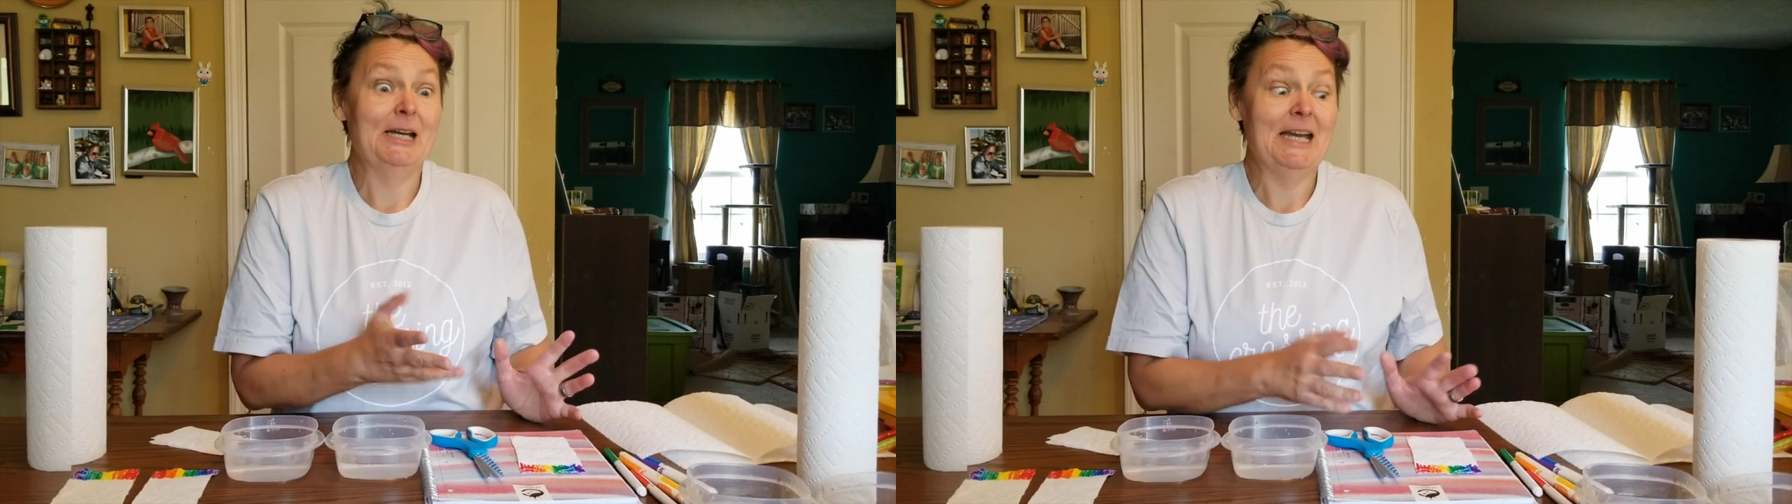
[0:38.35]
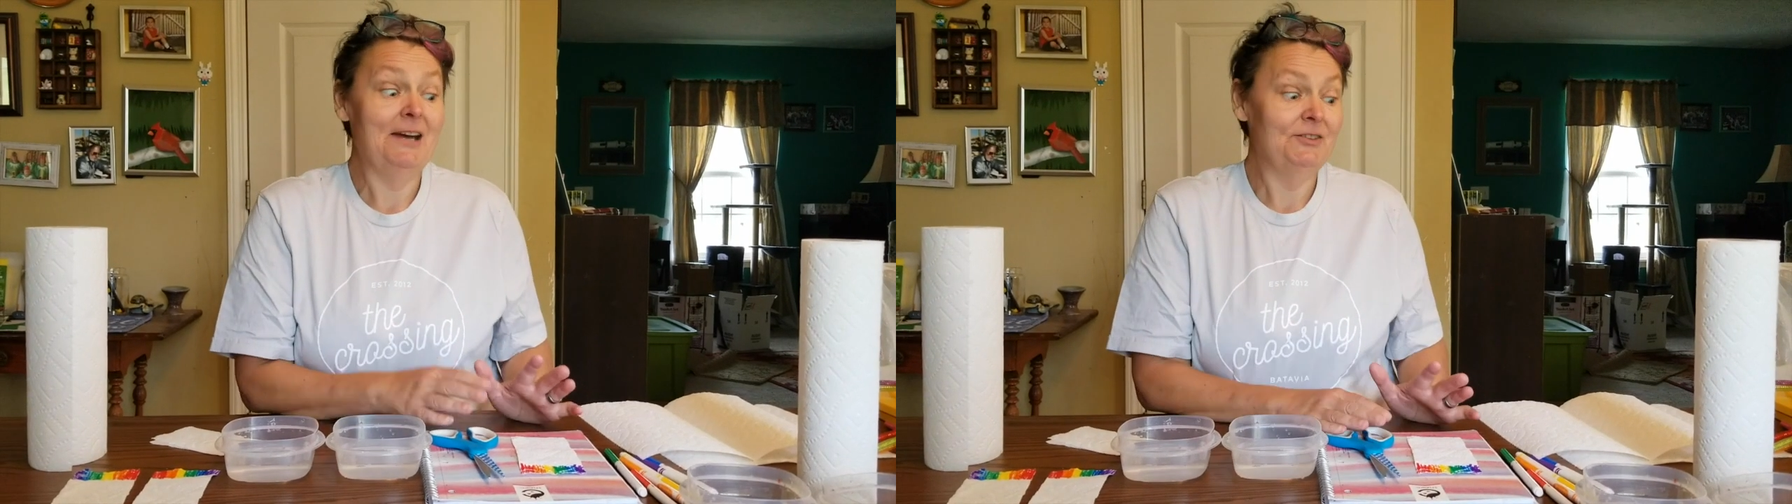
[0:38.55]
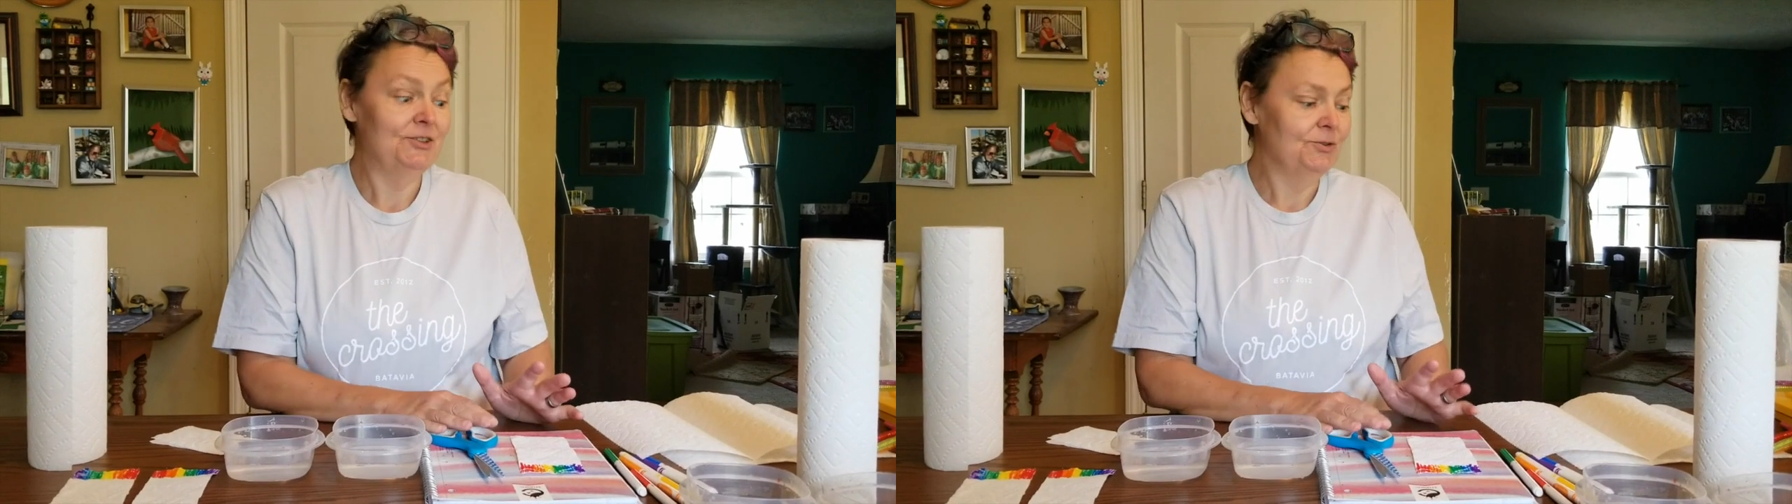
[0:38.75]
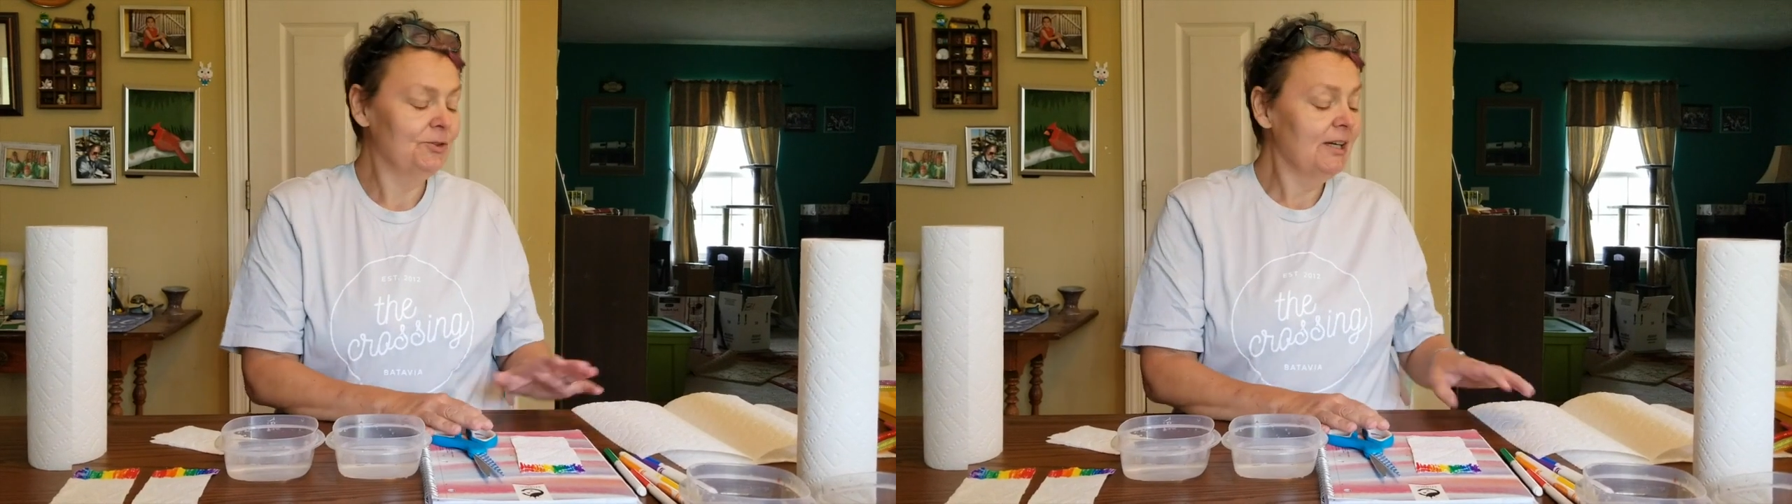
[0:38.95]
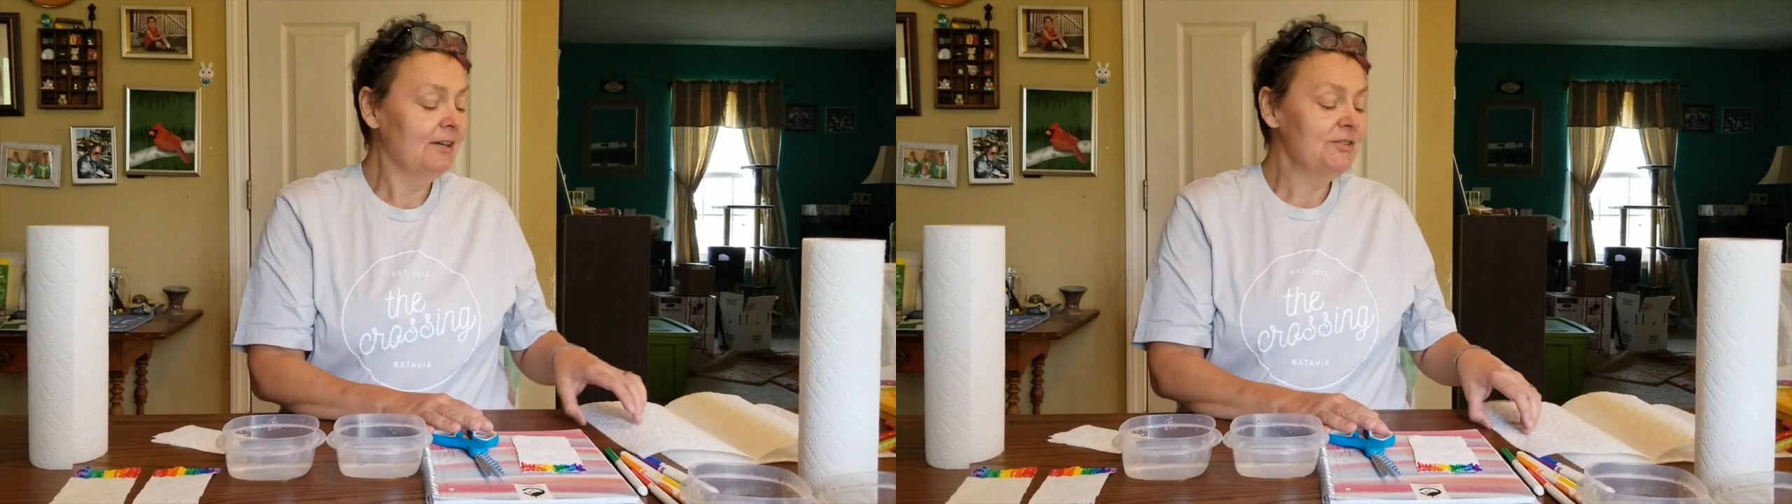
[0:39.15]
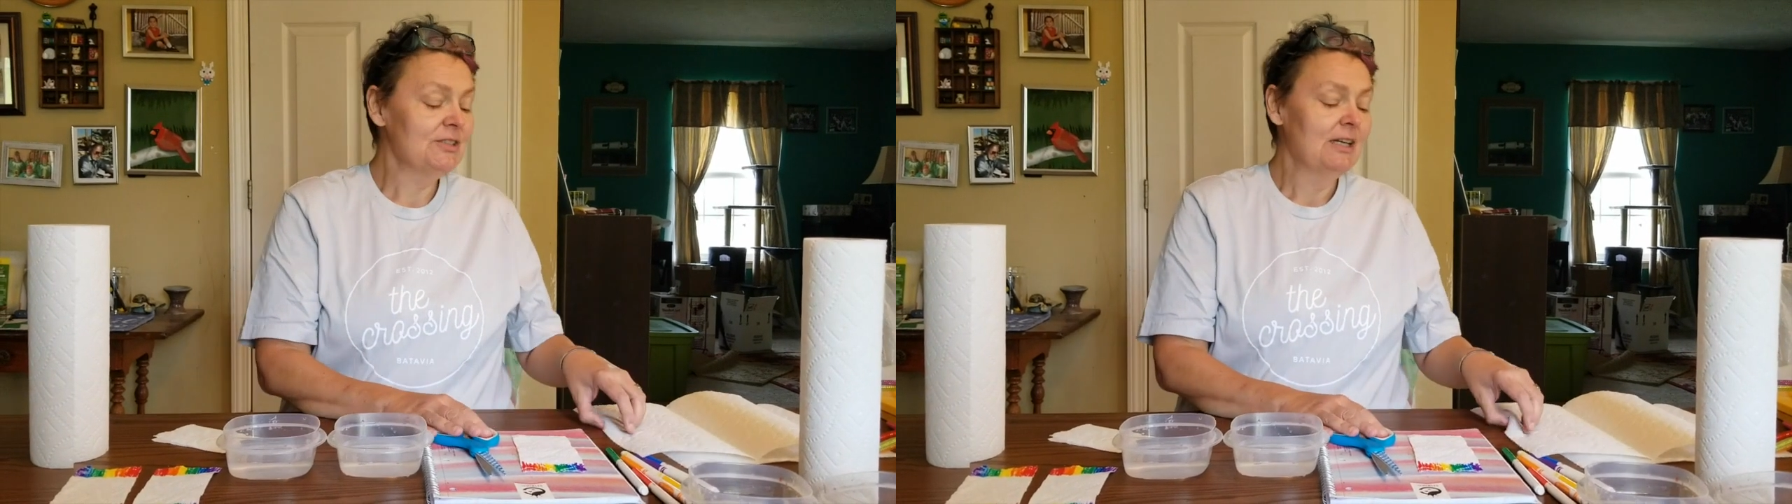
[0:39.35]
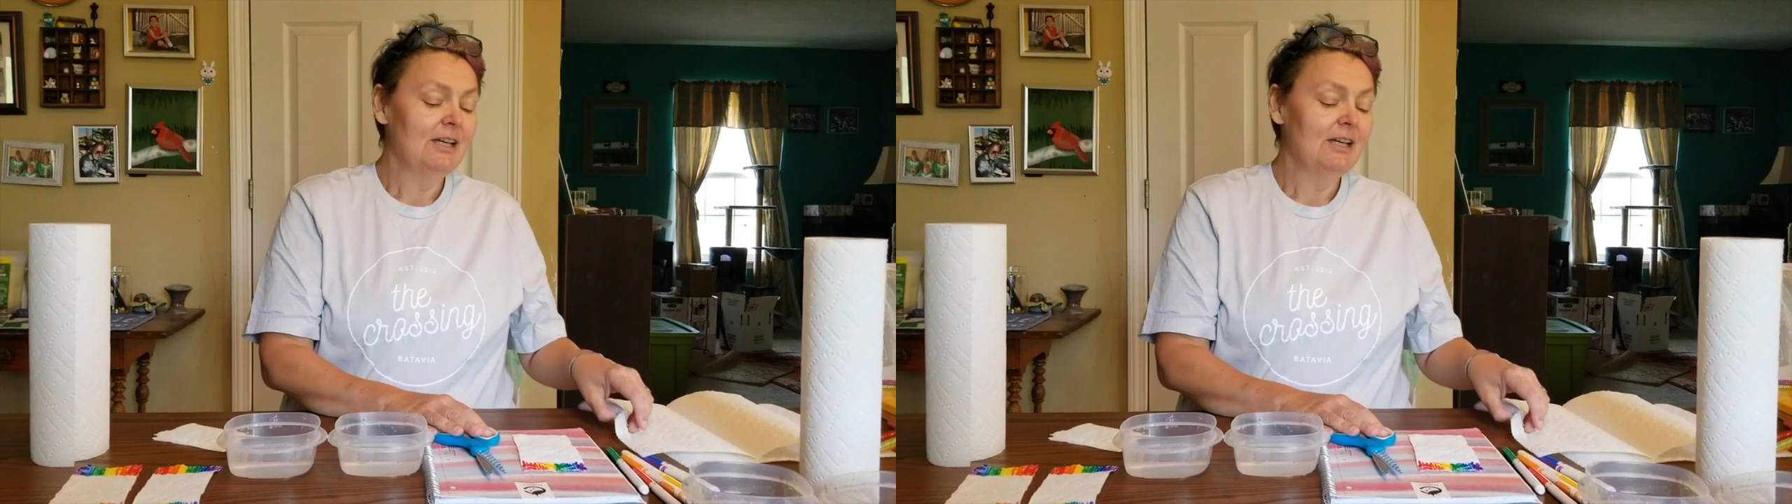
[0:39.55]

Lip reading: I have to do crafts.